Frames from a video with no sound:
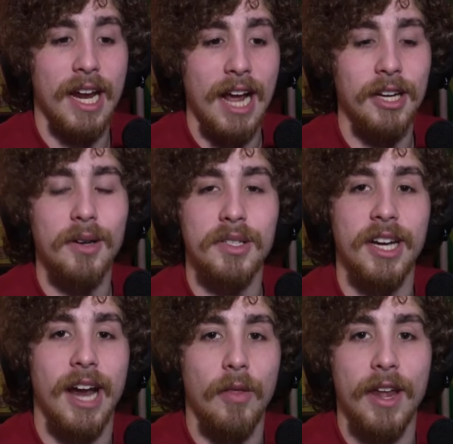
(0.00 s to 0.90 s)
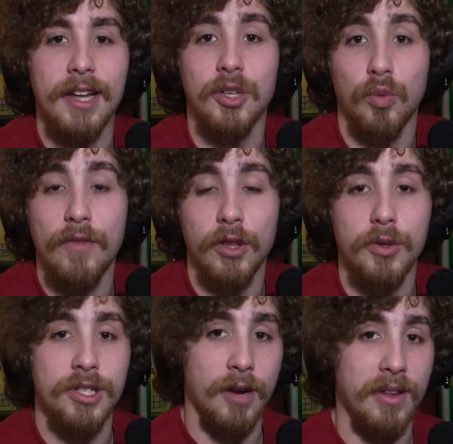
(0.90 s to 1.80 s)
and I can understand how that is a
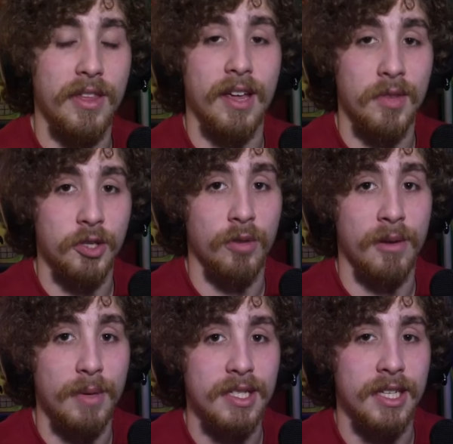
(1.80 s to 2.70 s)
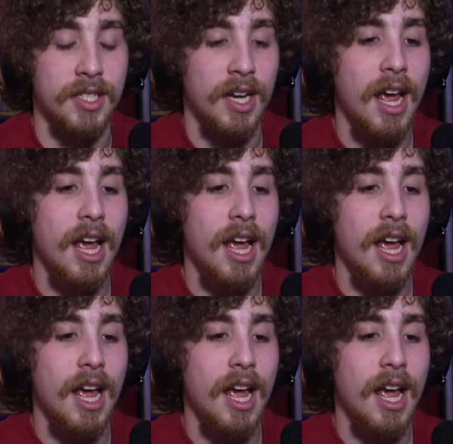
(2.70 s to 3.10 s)
revolutionary thing in the streaming business.